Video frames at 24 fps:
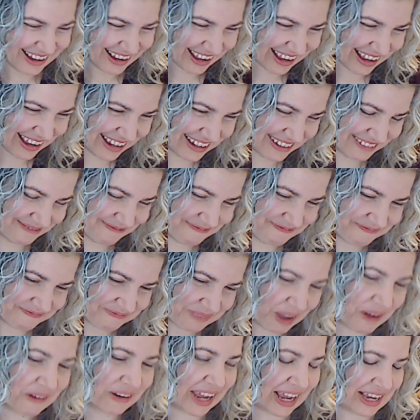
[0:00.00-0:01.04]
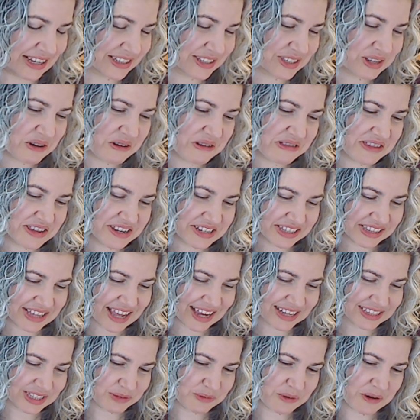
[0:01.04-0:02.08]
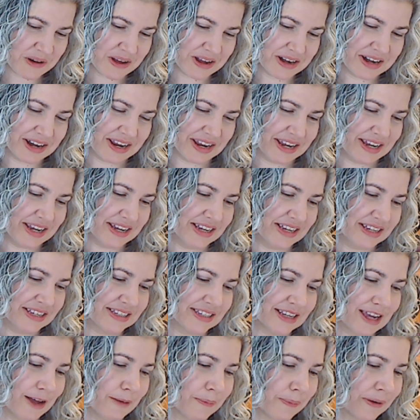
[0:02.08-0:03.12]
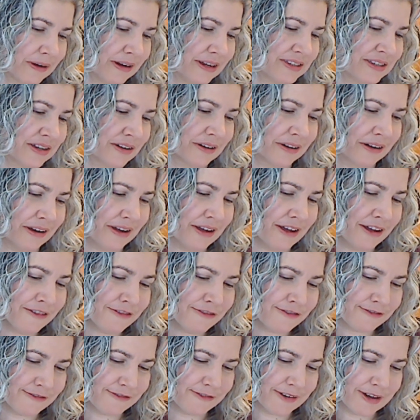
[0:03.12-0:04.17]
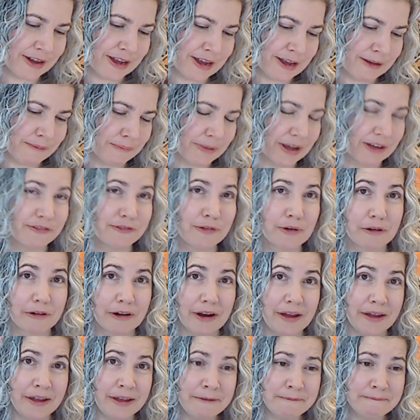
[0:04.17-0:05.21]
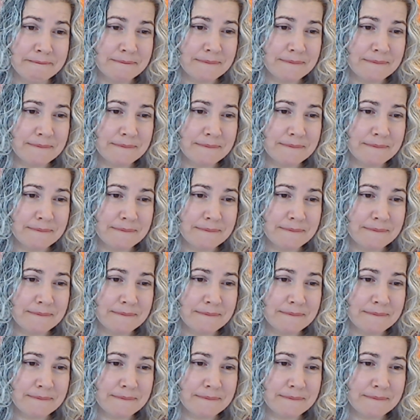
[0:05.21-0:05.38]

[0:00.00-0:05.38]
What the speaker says: Okay, so this last one is Après un rêve by Fauré.